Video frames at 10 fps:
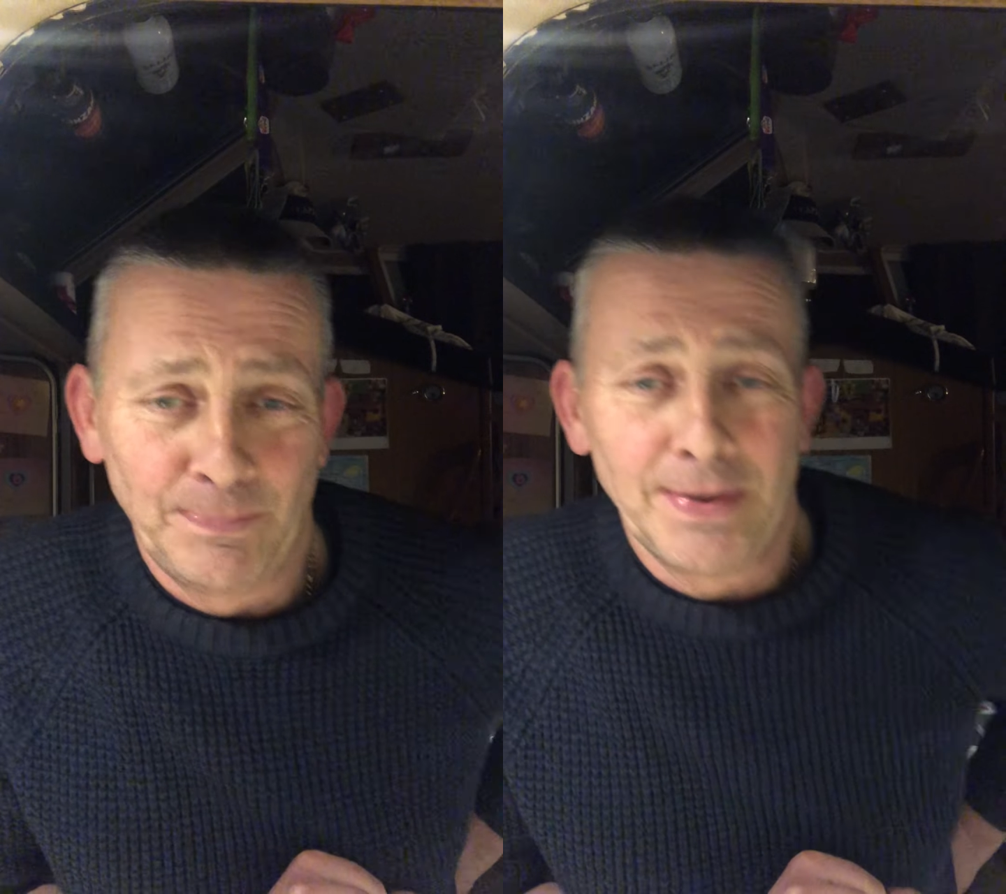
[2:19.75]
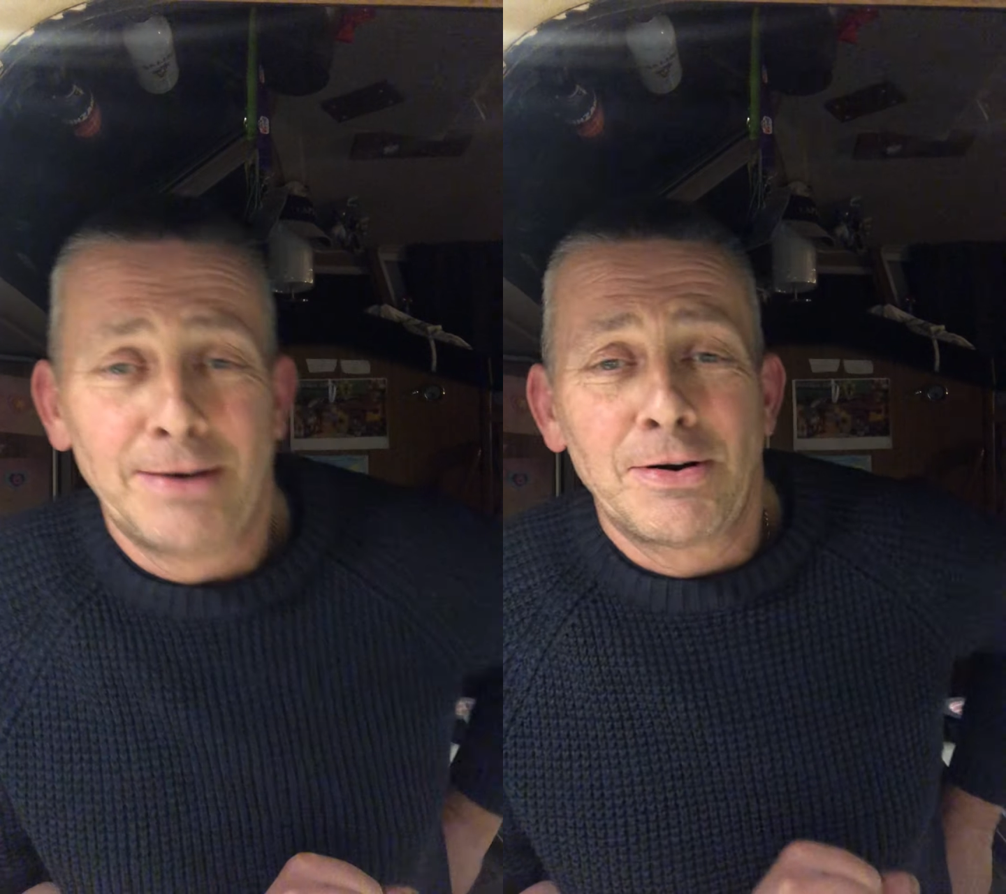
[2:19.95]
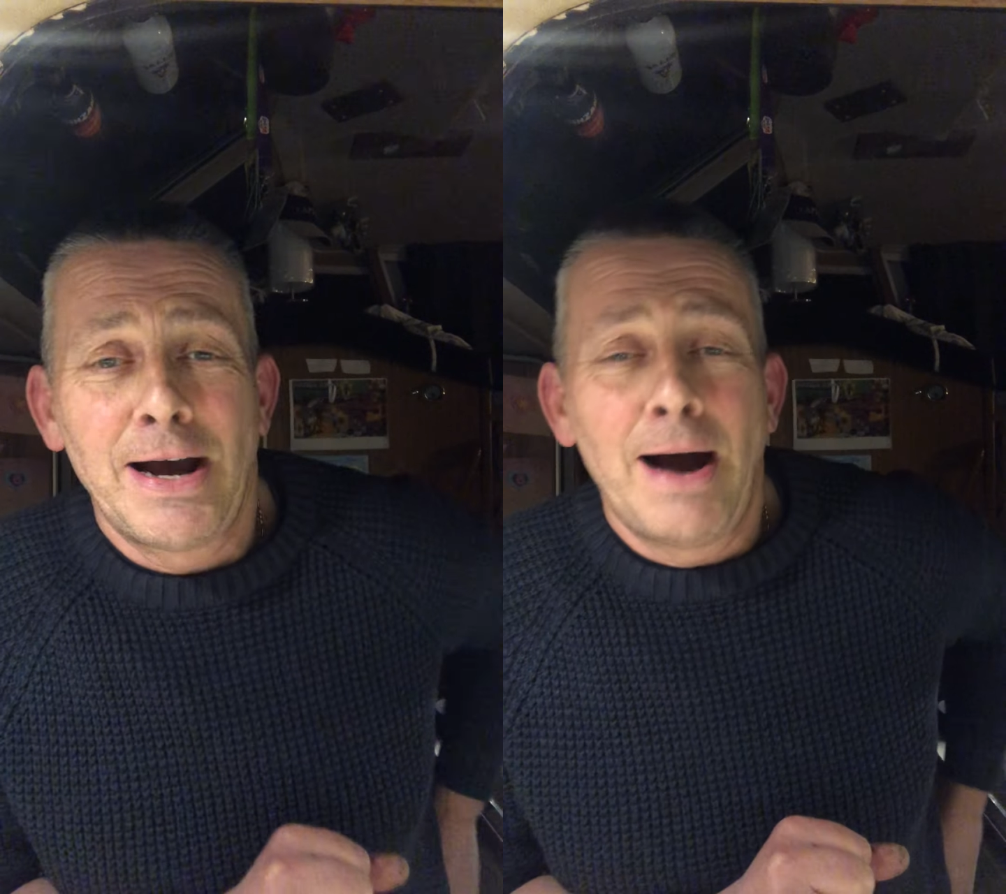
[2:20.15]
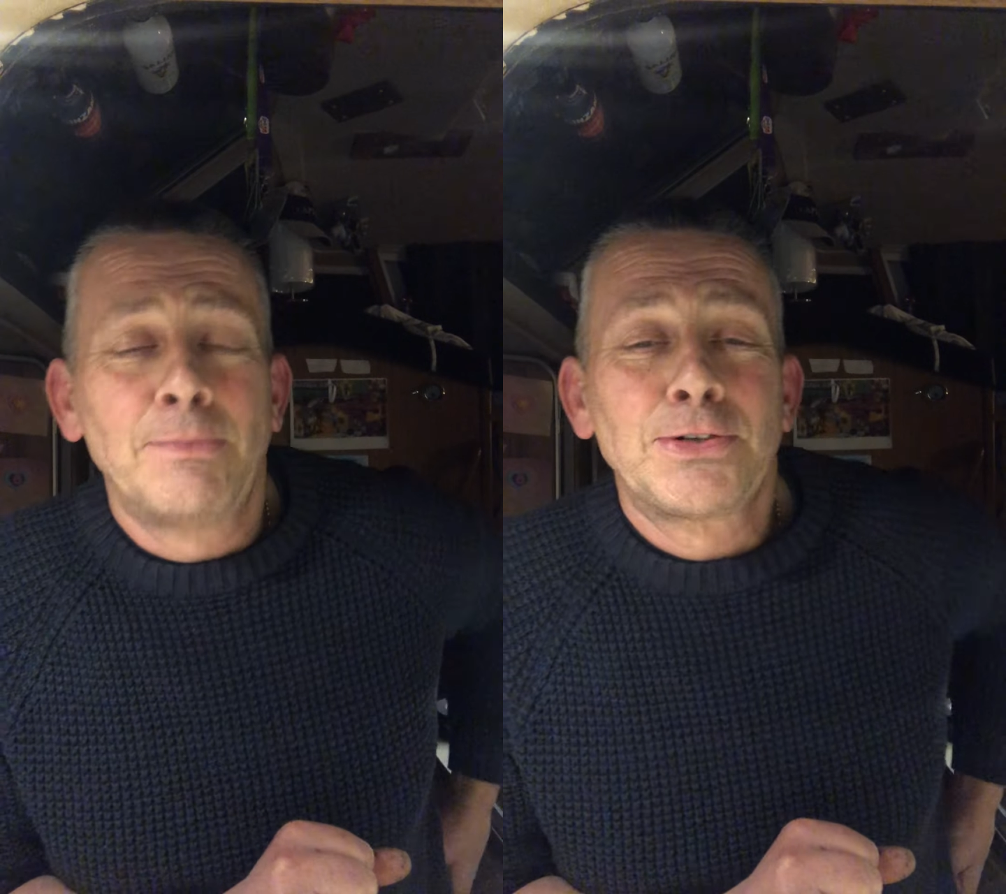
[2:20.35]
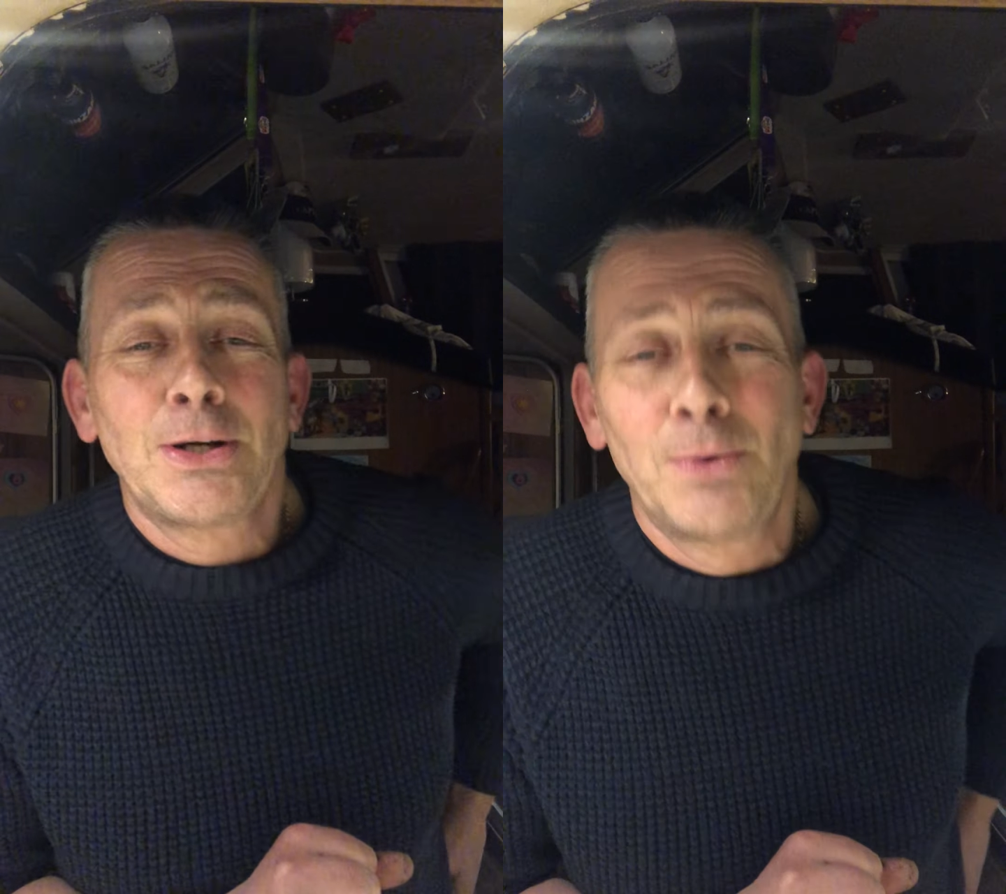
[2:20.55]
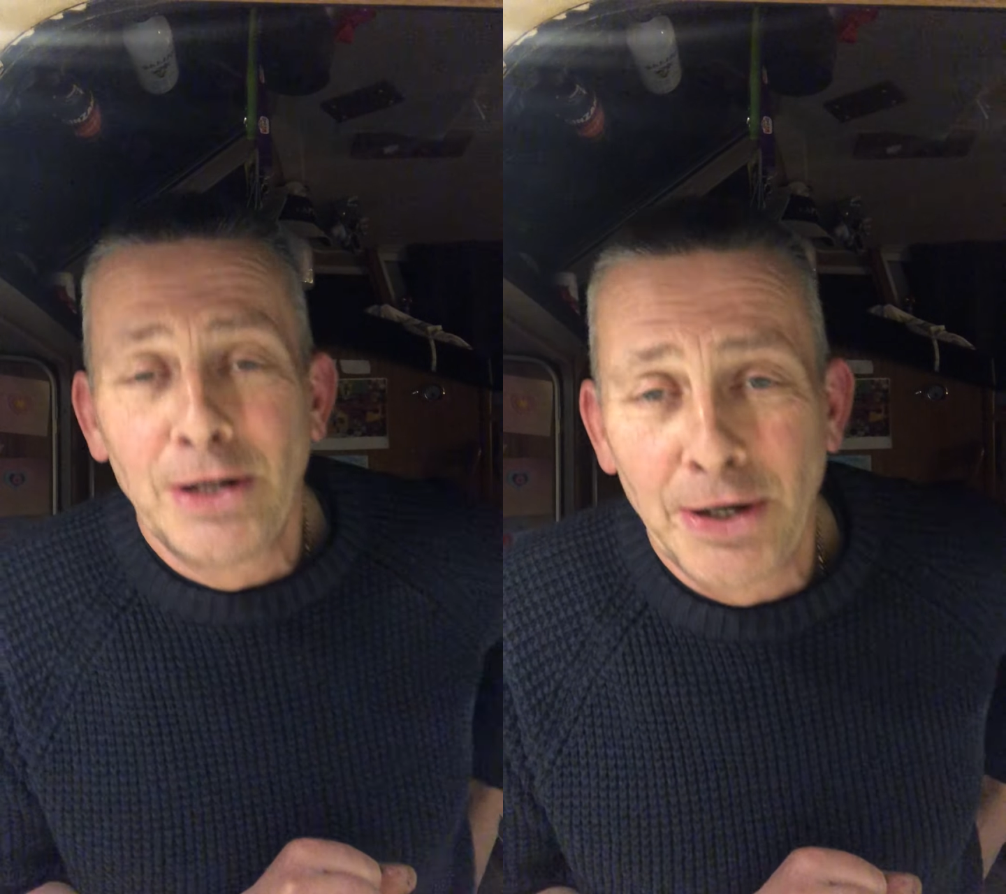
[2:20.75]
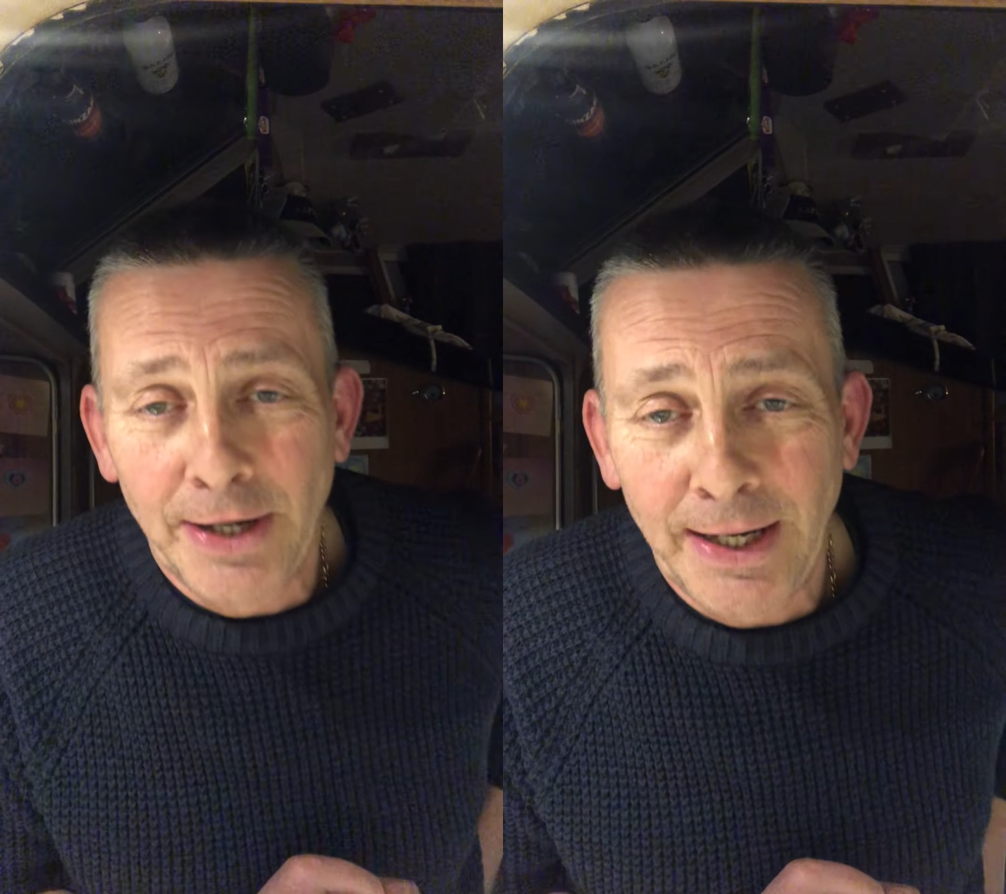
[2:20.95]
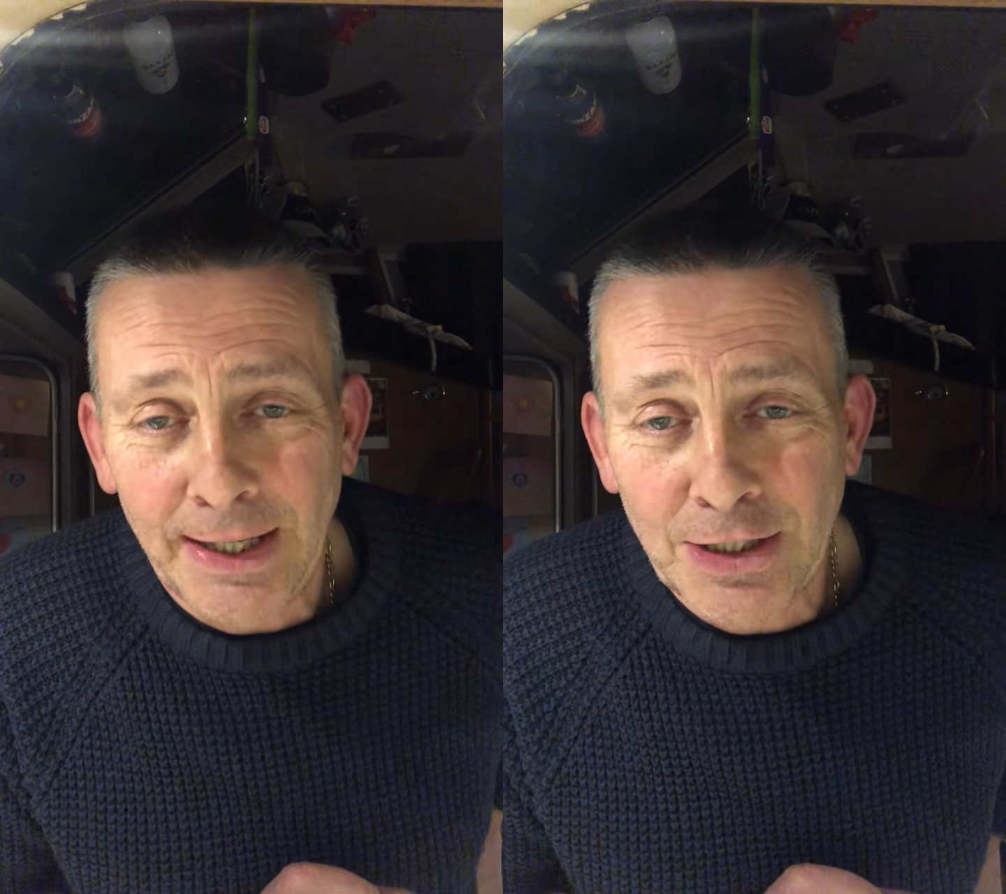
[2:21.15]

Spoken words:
All right, I'm still learning in